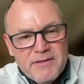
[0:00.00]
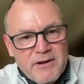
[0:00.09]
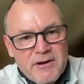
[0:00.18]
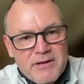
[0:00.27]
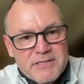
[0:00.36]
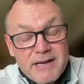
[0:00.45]

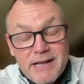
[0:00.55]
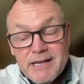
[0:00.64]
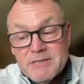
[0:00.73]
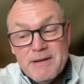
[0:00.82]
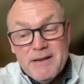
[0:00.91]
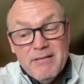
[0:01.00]
calls today
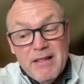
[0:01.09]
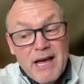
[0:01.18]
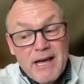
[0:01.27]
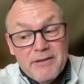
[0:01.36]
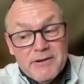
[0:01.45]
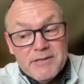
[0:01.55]
spend a lot
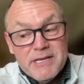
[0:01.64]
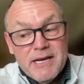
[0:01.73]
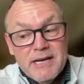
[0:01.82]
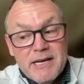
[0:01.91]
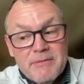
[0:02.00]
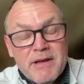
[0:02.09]
of their
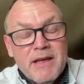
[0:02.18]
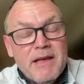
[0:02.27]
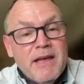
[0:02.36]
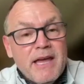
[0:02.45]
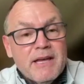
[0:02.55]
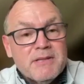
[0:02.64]
time
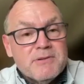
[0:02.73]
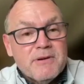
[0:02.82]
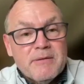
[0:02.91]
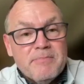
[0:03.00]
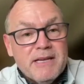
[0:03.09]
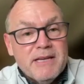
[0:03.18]

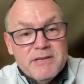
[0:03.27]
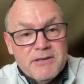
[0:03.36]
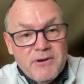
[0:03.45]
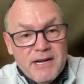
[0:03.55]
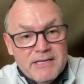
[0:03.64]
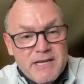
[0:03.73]
answering basic
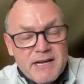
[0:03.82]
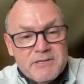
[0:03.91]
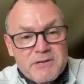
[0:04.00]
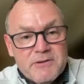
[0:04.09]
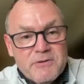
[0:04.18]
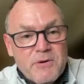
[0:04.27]

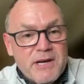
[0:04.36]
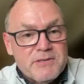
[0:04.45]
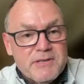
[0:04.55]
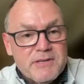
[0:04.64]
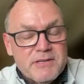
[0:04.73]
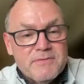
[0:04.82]
transactional
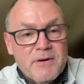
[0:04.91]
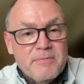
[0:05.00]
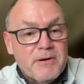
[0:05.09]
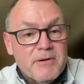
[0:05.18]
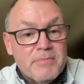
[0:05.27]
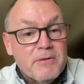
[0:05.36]
questions from
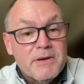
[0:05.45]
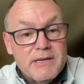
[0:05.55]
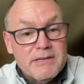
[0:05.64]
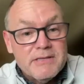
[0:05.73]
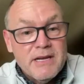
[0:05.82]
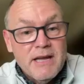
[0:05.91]
their employees.